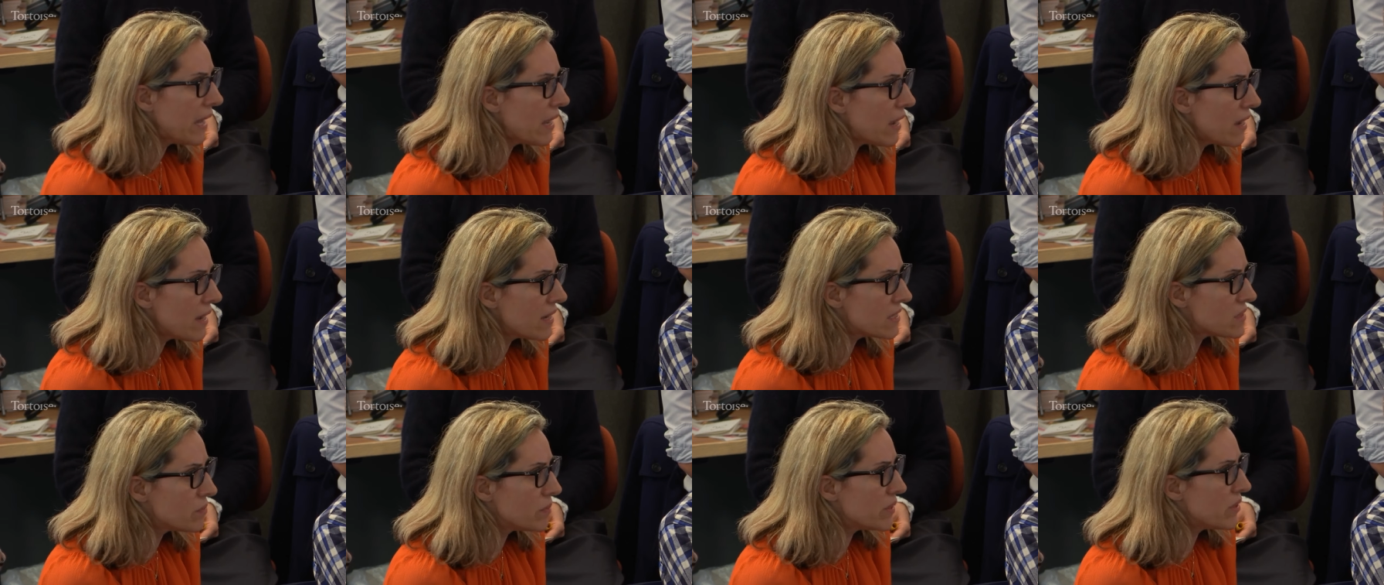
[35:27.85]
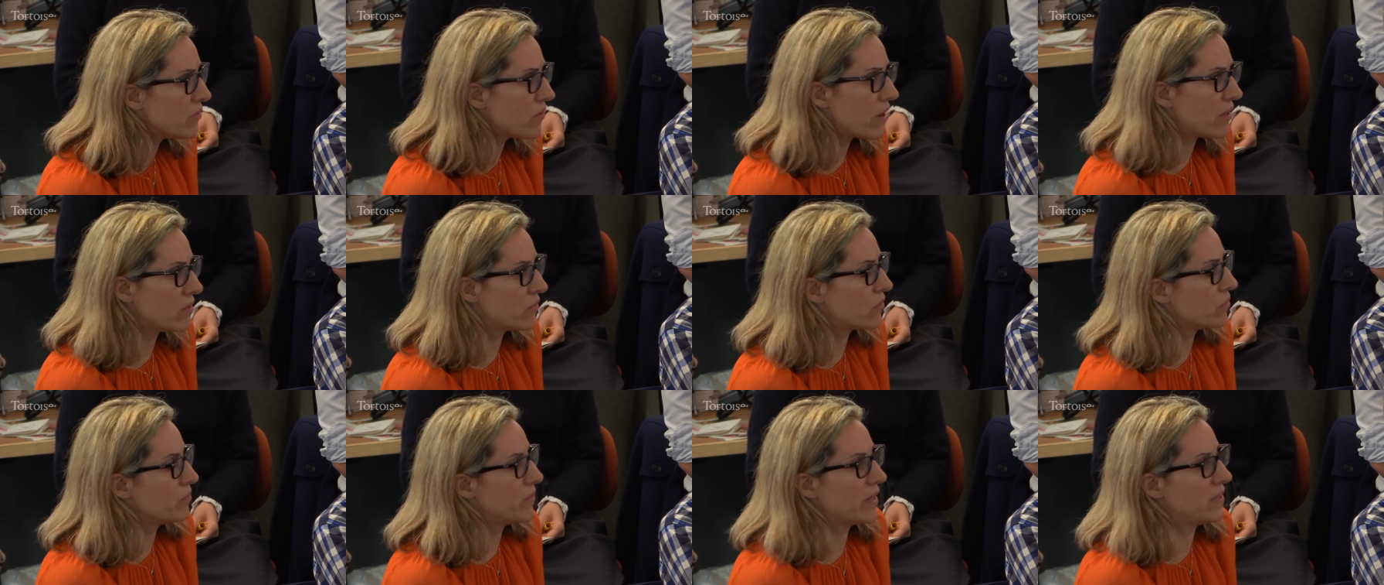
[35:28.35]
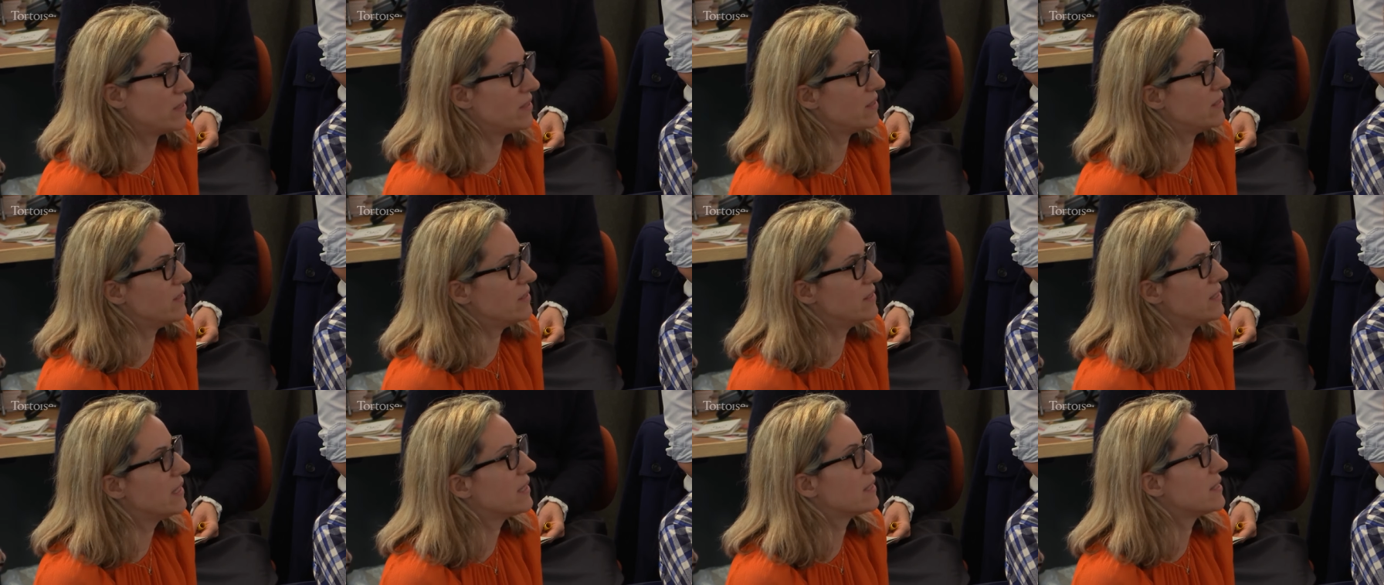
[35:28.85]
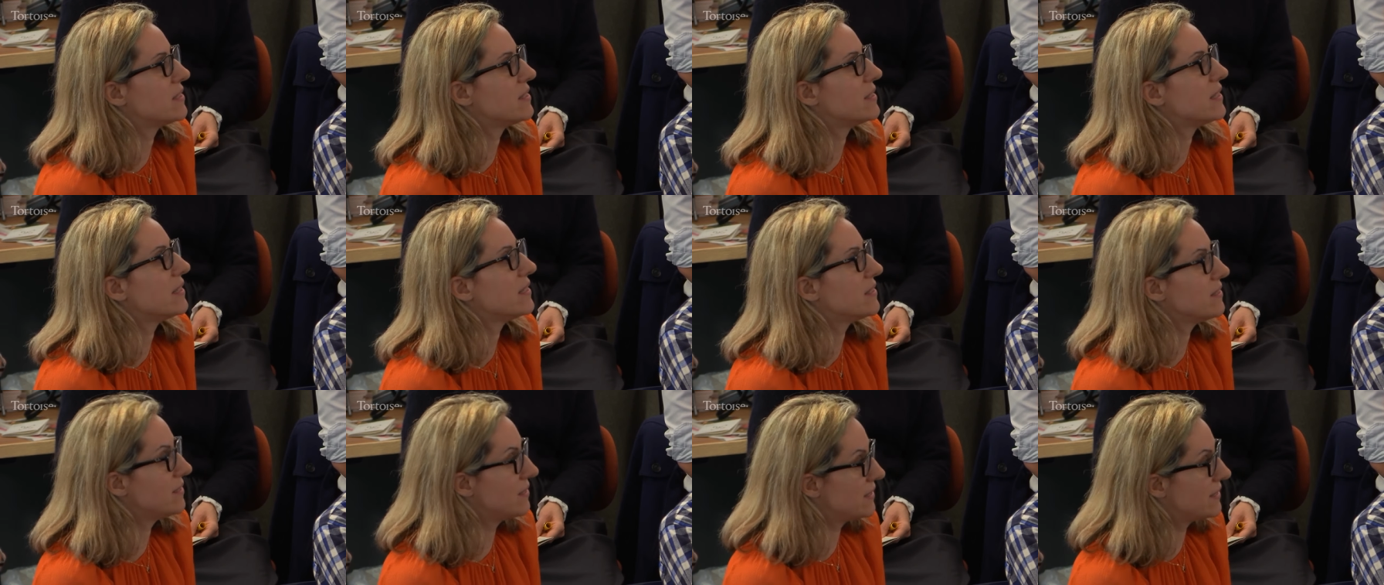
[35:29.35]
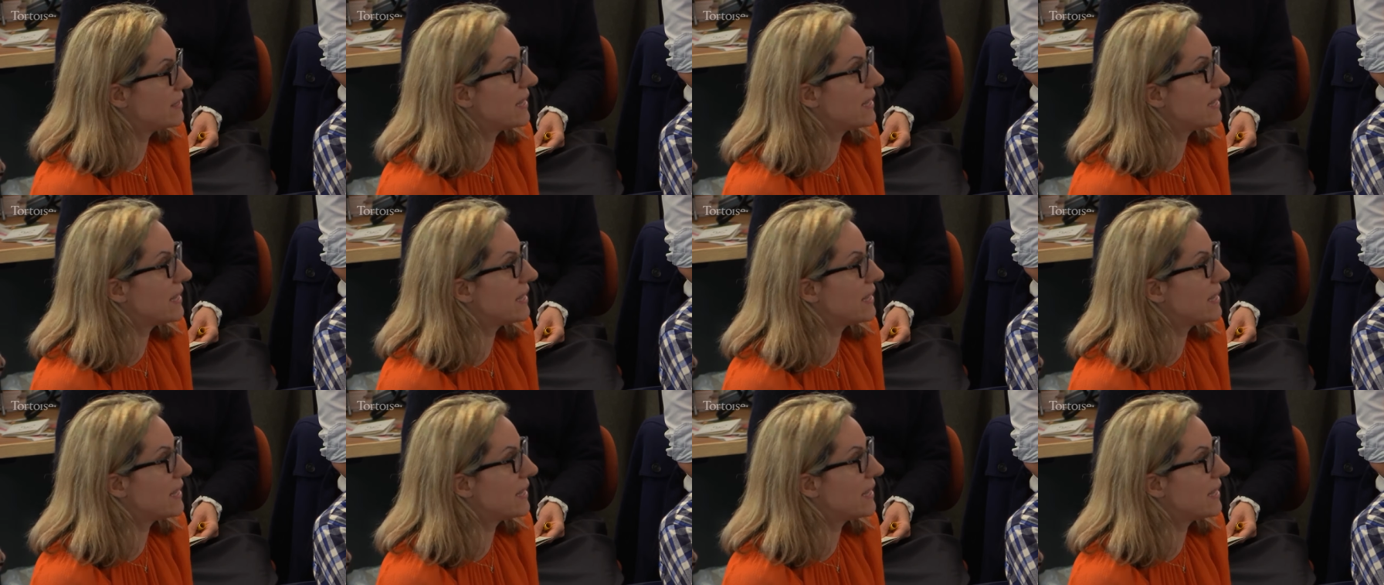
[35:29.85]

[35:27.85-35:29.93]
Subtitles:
AI has been around from the 1960s.